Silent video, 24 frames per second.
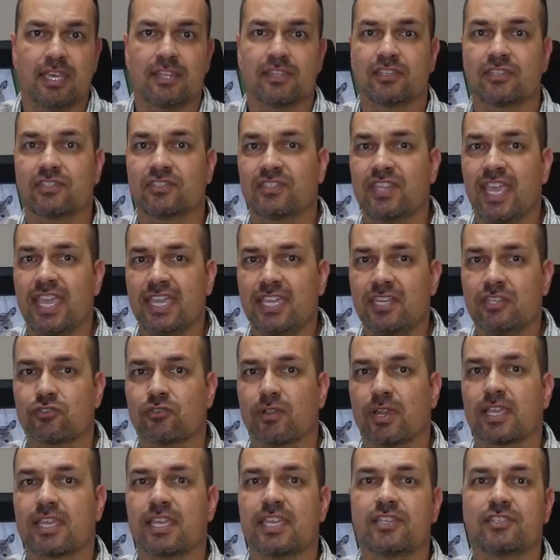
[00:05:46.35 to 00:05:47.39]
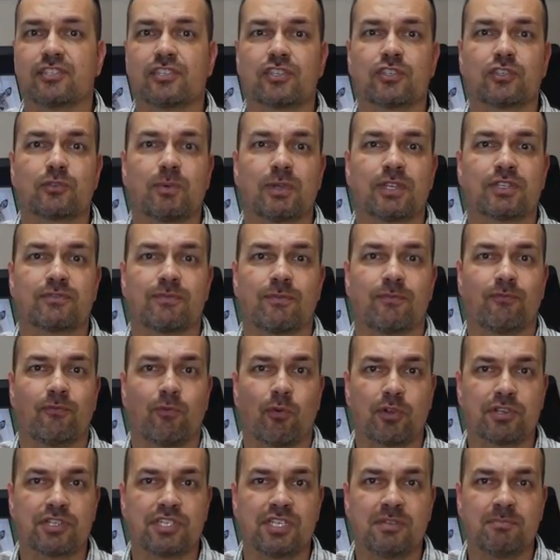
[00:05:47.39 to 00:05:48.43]
The second trick is to switch from
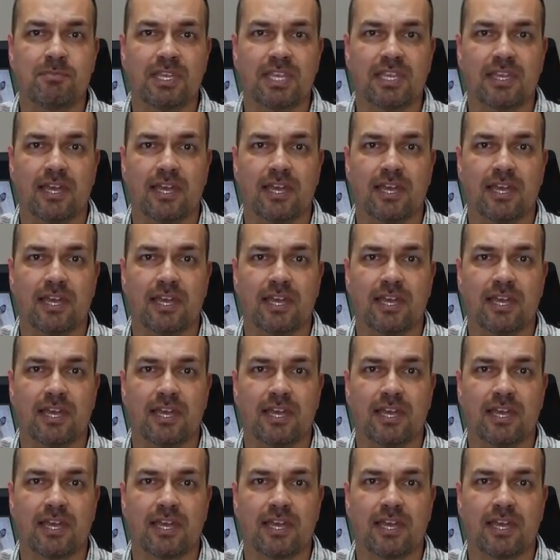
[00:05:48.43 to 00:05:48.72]
14-bit